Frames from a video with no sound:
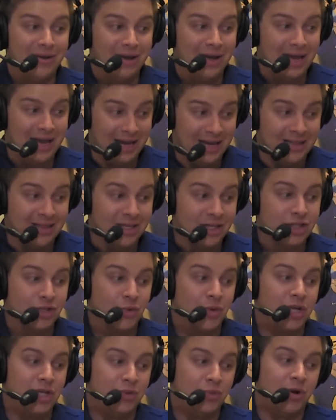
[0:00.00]
in this
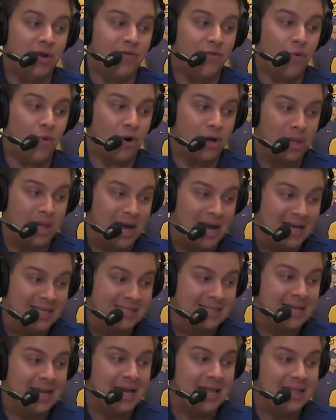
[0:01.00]
2024
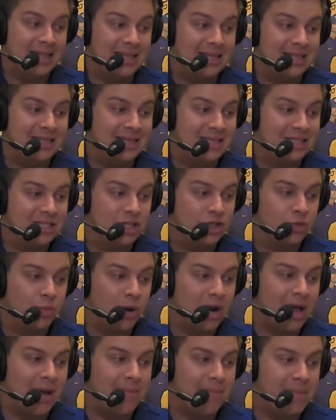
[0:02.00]
class. And this is
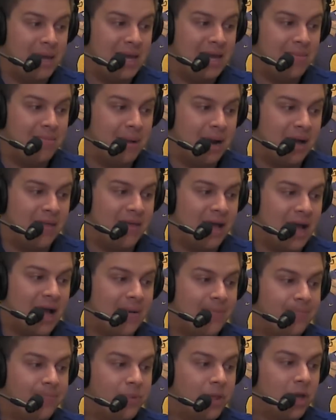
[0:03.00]
what I mean by that.
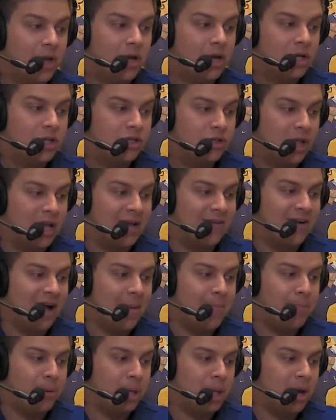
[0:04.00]
So, like, if I
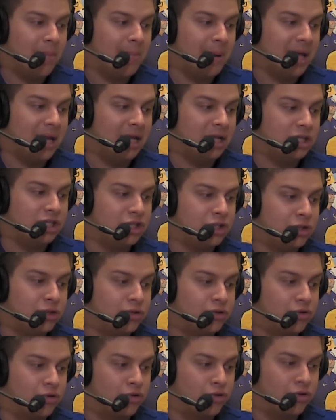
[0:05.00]
pull up
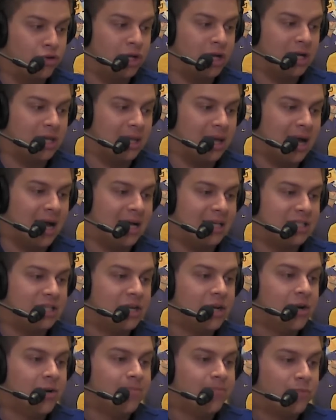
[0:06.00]
LSU's recruiting class
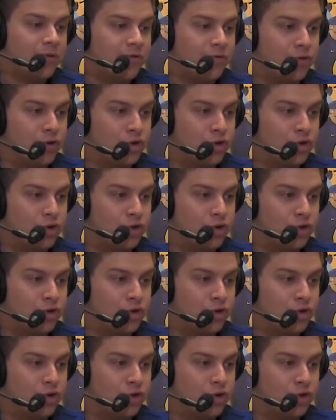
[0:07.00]
for